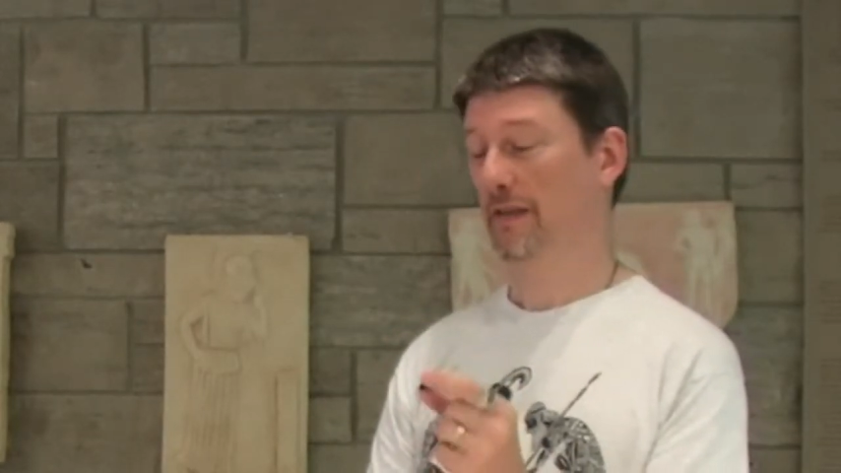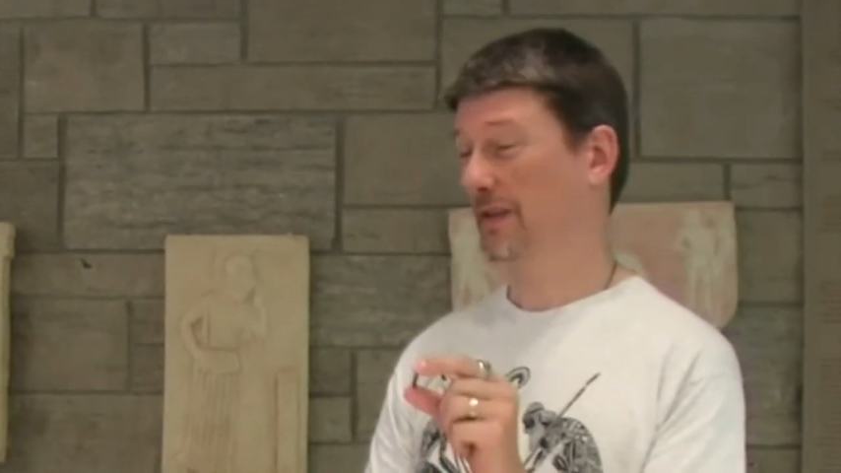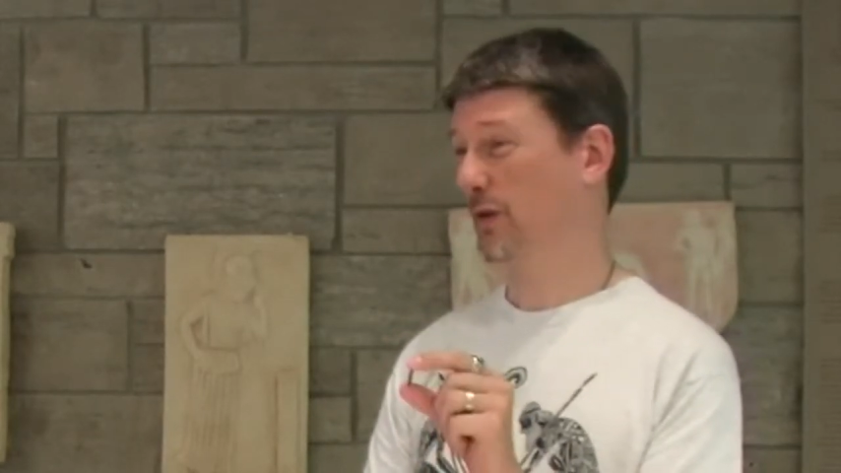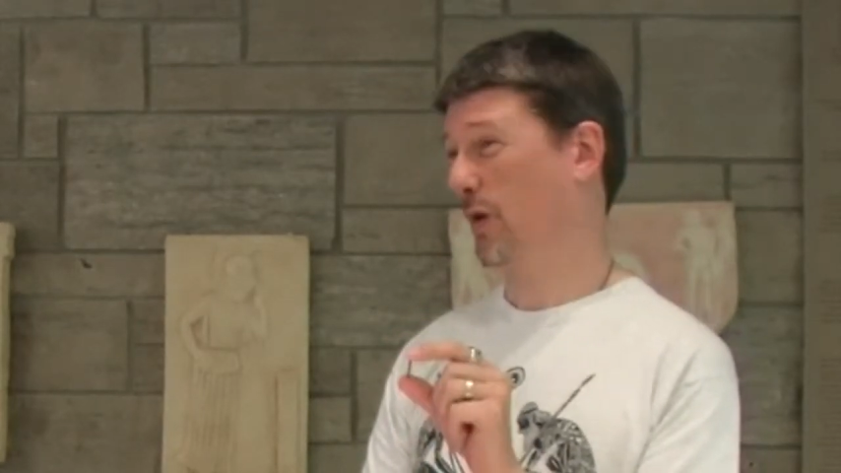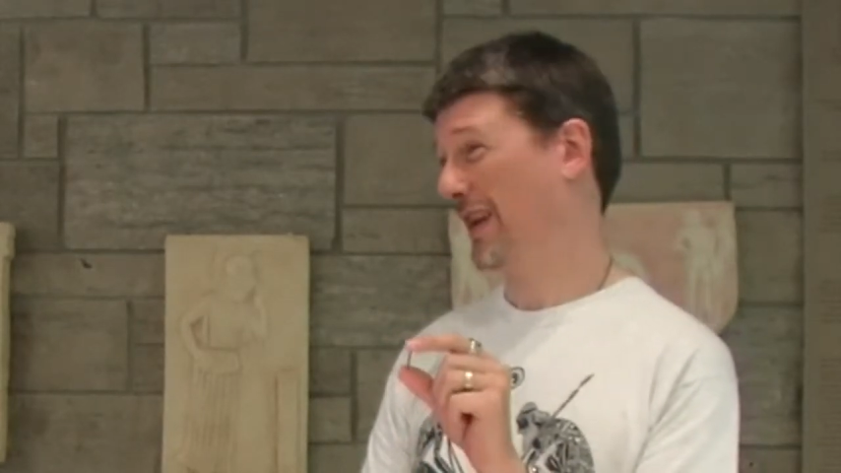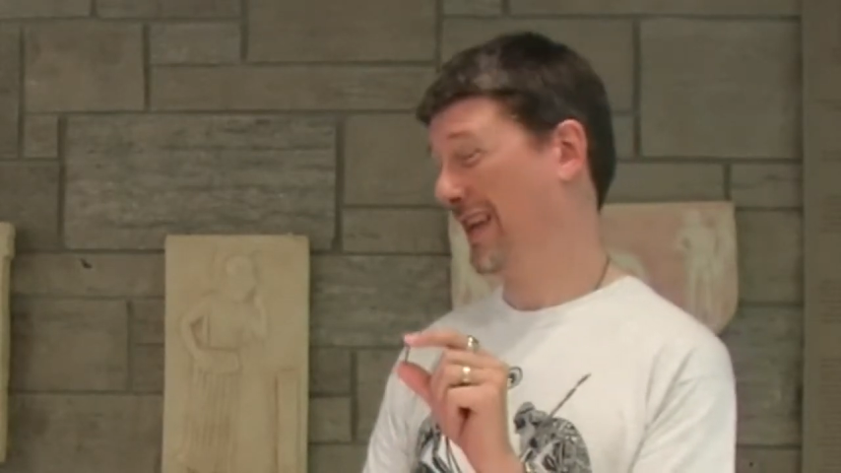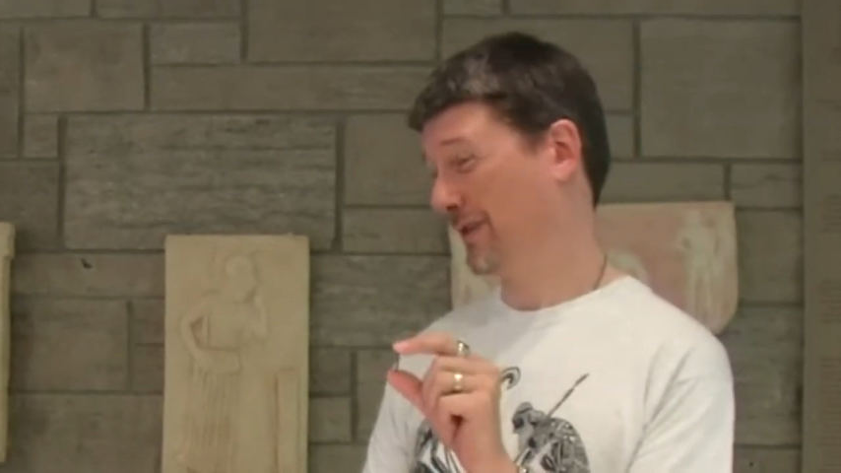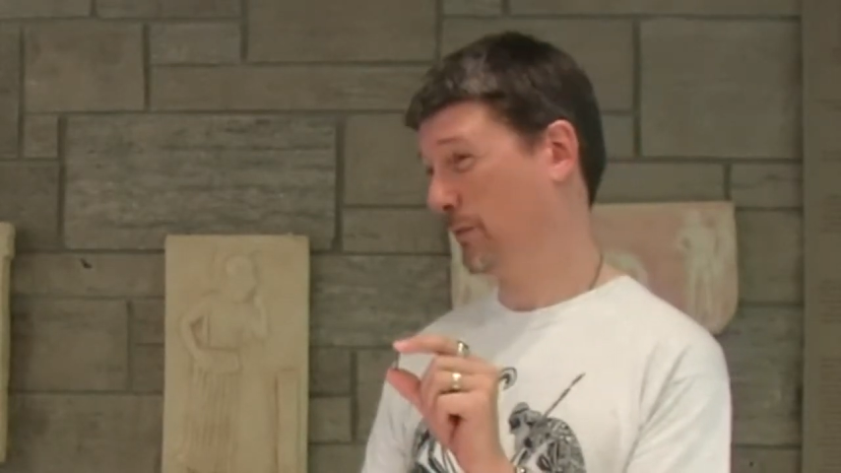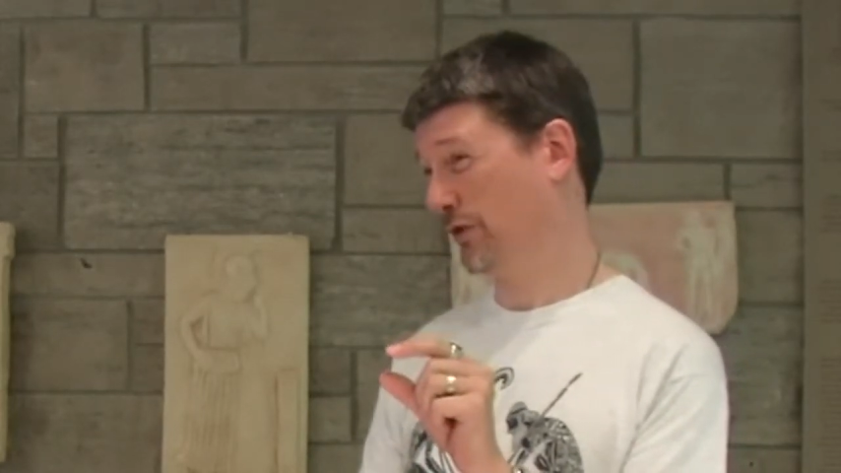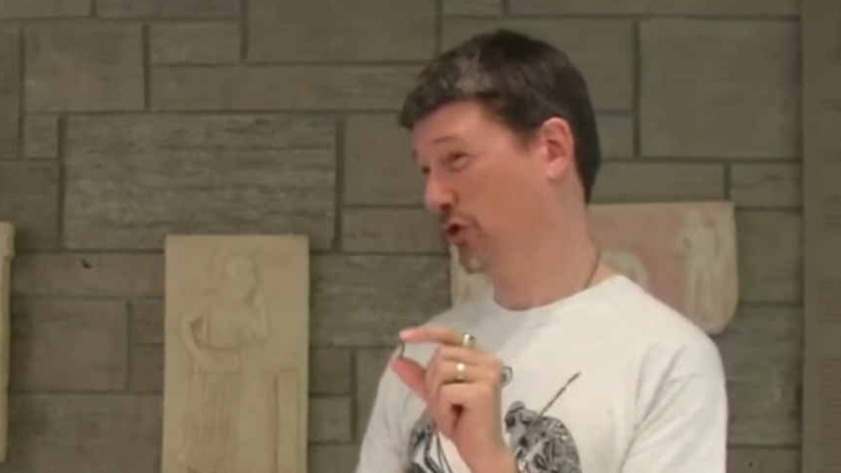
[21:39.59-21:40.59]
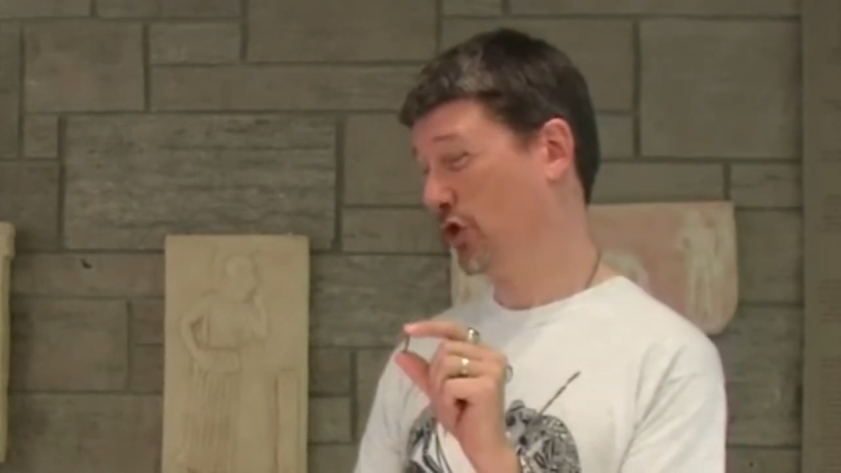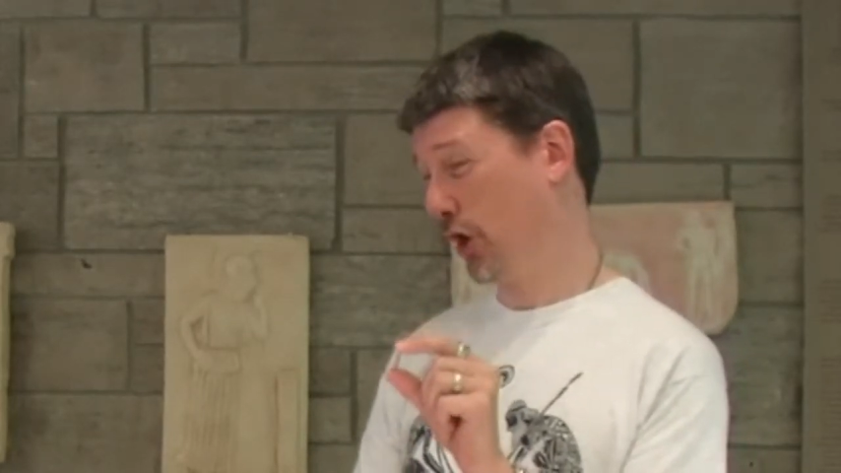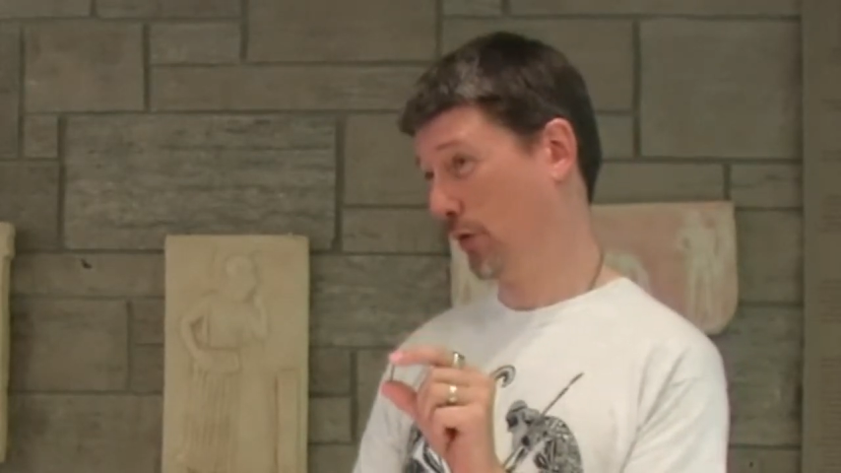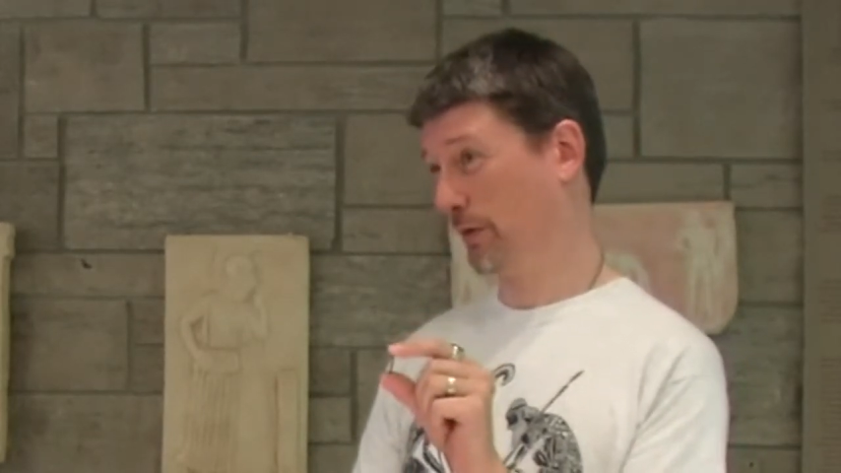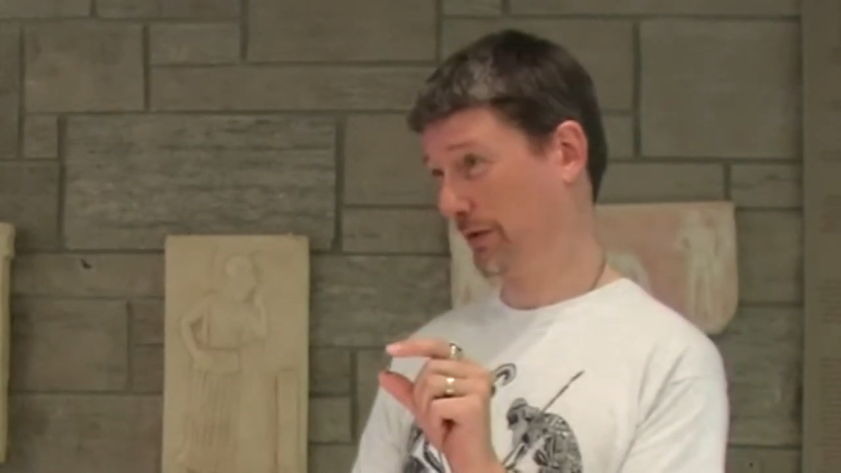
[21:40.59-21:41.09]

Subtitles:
This coin has almost no